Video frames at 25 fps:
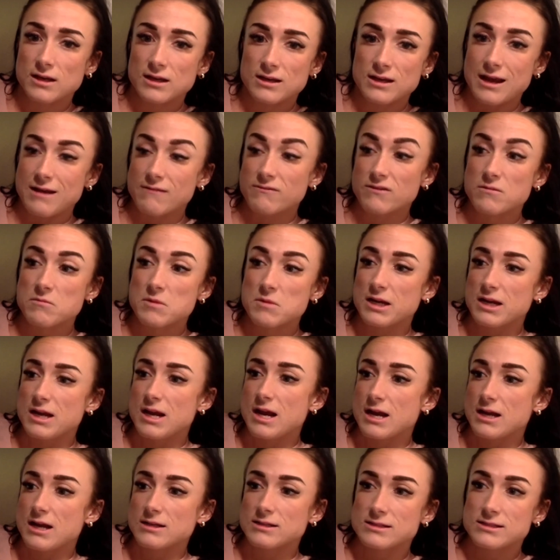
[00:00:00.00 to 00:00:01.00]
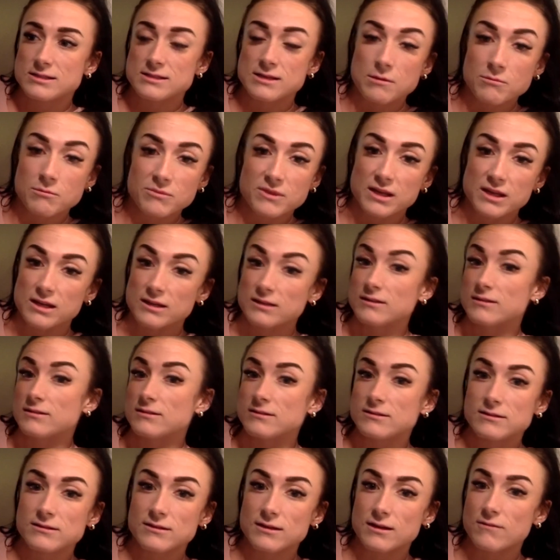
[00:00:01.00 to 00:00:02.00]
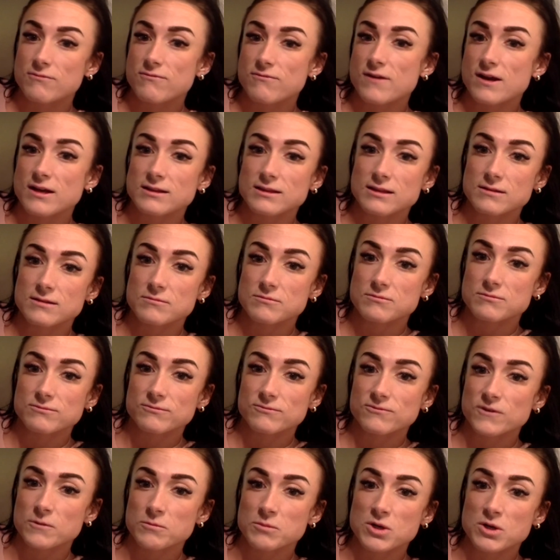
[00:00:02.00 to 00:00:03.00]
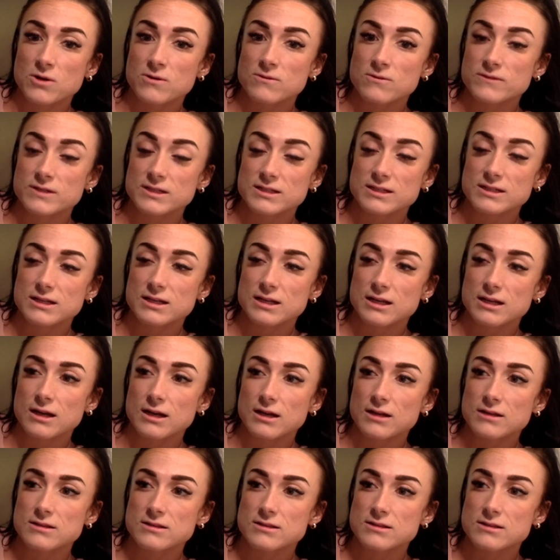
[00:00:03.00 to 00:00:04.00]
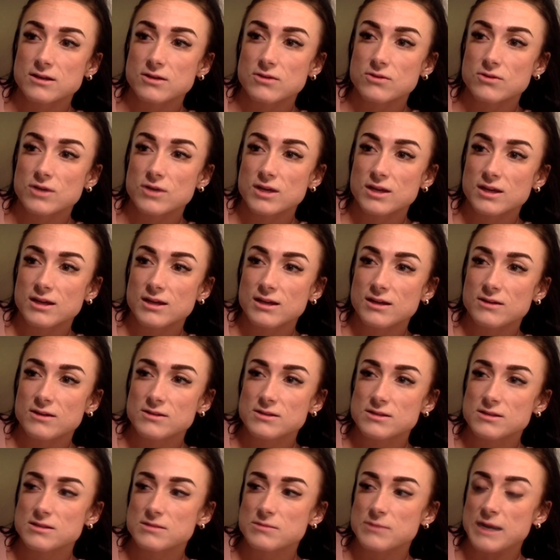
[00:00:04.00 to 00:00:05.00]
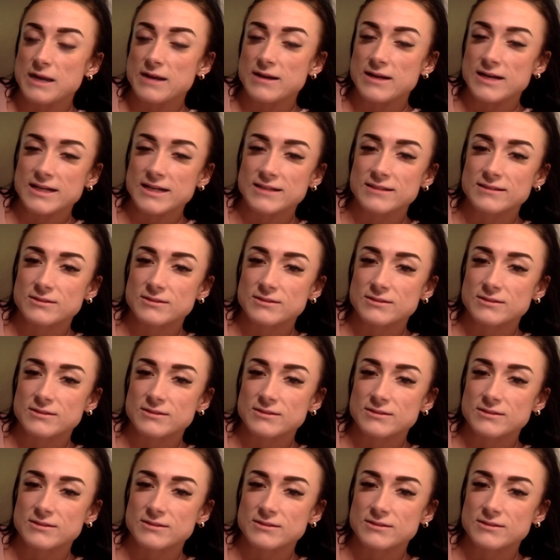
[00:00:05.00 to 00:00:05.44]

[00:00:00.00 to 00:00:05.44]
Everybody had something affect them from COVID. And so it was inspiring.